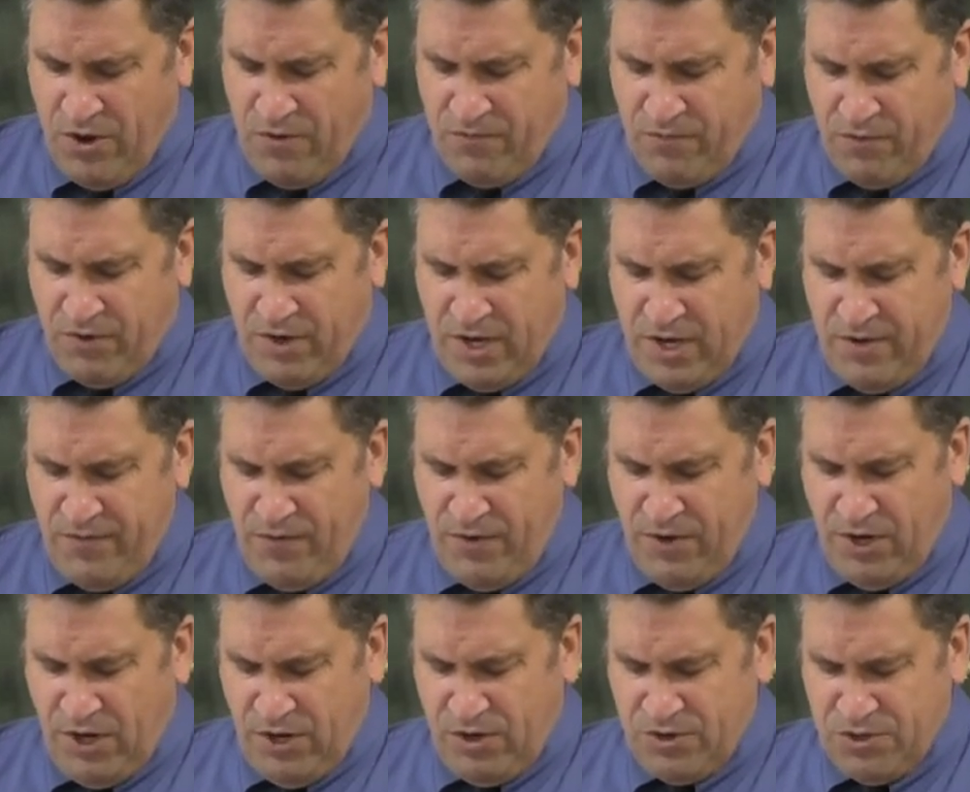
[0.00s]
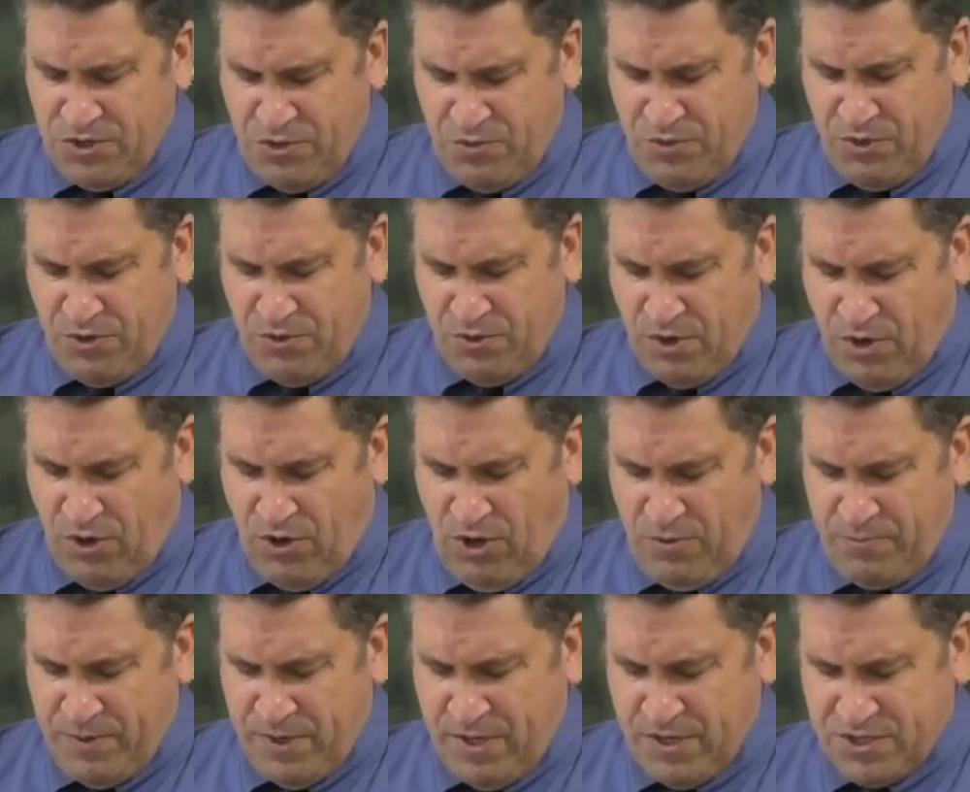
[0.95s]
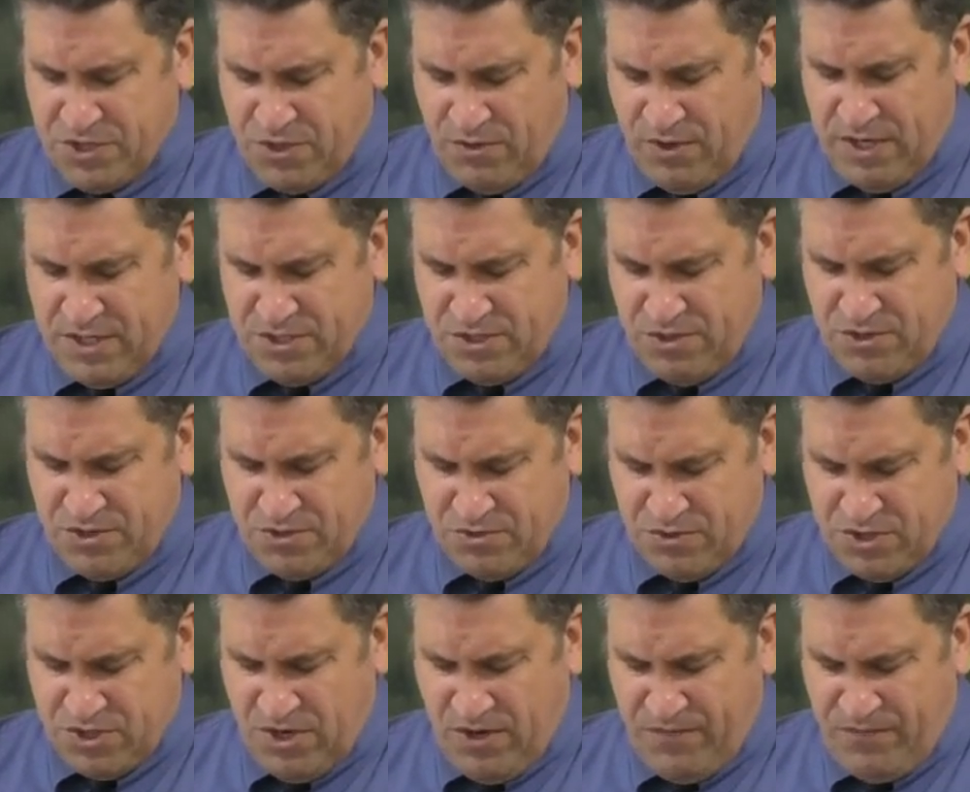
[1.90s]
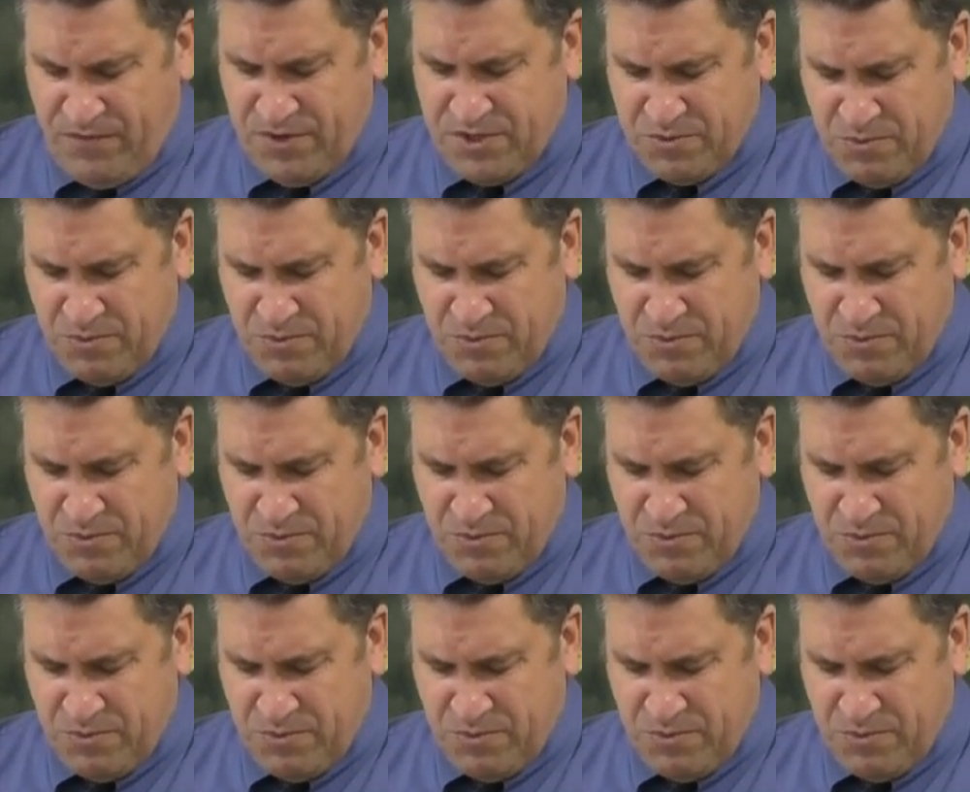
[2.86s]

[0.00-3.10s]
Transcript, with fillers: For even hereunto were you called, because Christ also suffered.